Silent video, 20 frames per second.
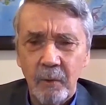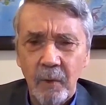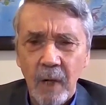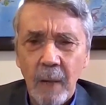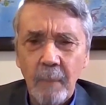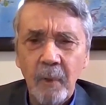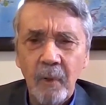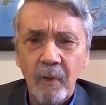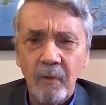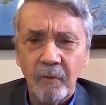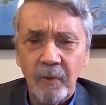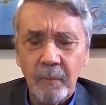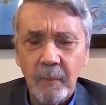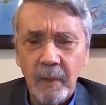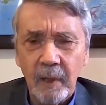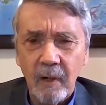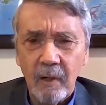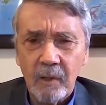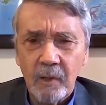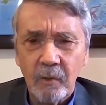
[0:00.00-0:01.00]
rubble from
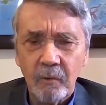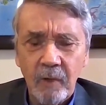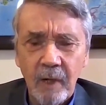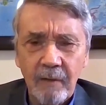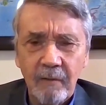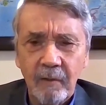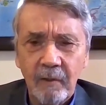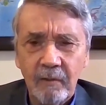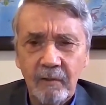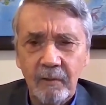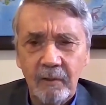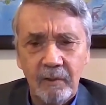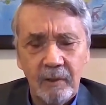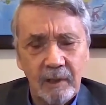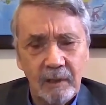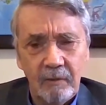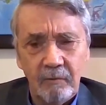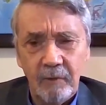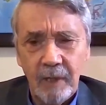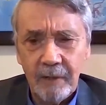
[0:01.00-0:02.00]
the
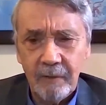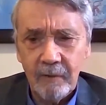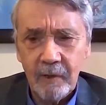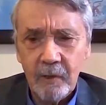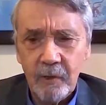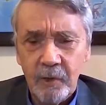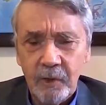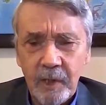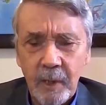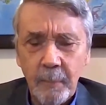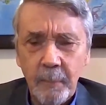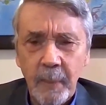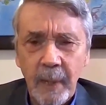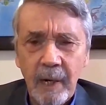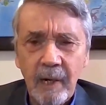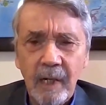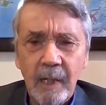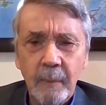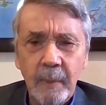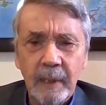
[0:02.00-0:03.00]
Cultural Revolution had
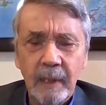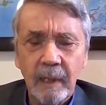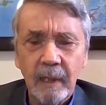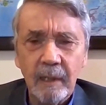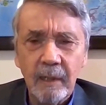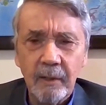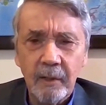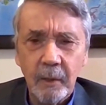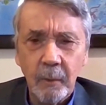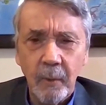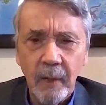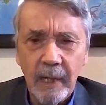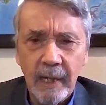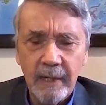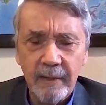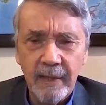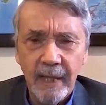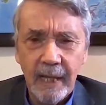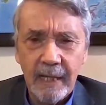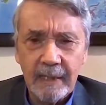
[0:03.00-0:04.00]
barely been cleared
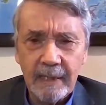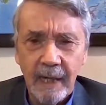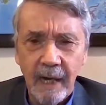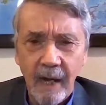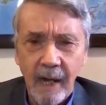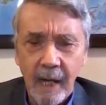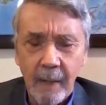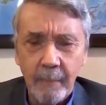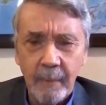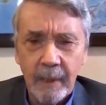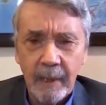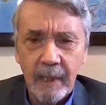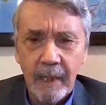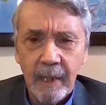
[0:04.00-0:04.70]
away at that time.